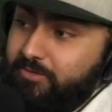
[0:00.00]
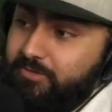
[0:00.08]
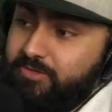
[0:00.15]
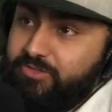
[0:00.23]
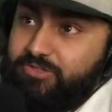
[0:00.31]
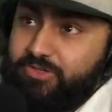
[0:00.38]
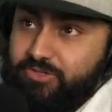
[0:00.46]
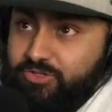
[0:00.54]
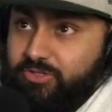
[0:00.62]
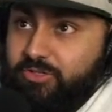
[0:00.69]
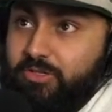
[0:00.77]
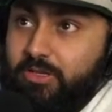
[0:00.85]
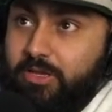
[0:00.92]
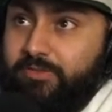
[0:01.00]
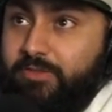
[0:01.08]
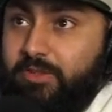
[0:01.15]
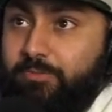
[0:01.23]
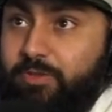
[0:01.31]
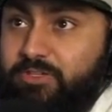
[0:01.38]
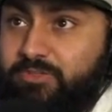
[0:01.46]
decision. I think
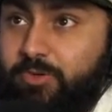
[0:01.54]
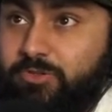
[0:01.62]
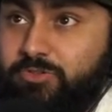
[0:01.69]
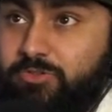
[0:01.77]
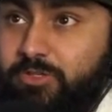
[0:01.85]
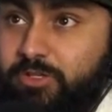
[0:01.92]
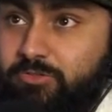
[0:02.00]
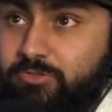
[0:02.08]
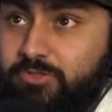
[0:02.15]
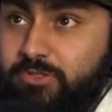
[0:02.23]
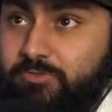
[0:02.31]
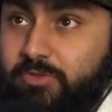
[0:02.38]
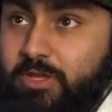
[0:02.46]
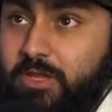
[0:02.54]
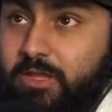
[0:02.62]
he picks apart Sodiq Yussuf.